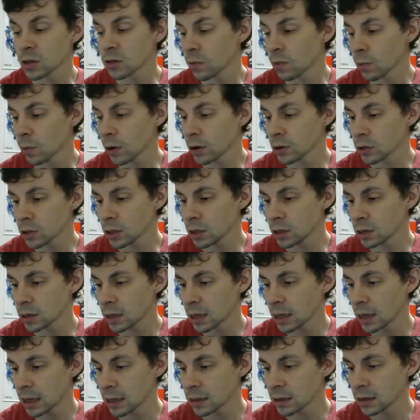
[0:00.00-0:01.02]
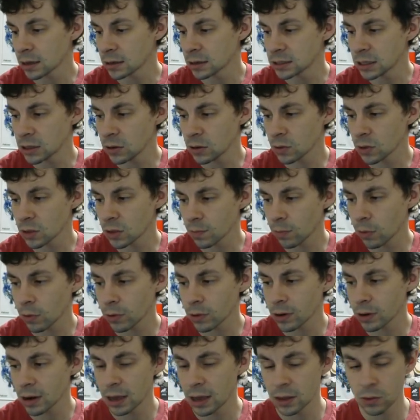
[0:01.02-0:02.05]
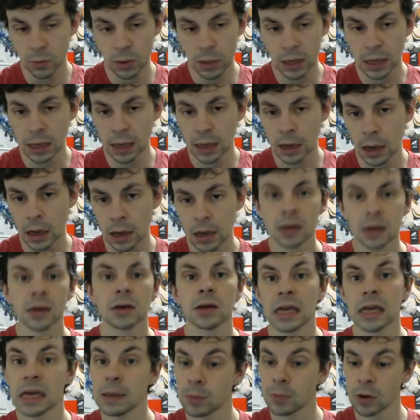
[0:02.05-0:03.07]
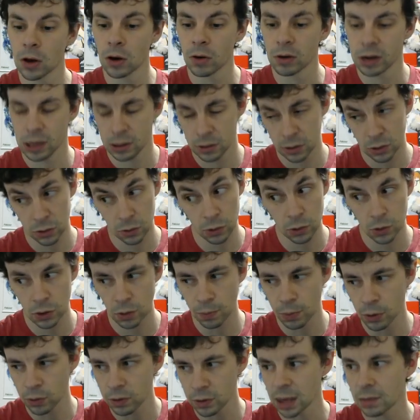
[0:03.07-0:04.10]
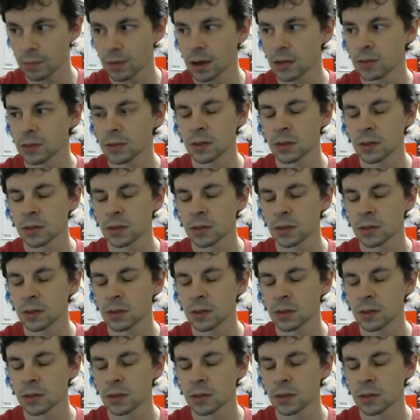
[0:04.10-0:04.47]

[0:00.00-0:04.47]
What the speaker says: for watching and continued support as we keep going through spooky month.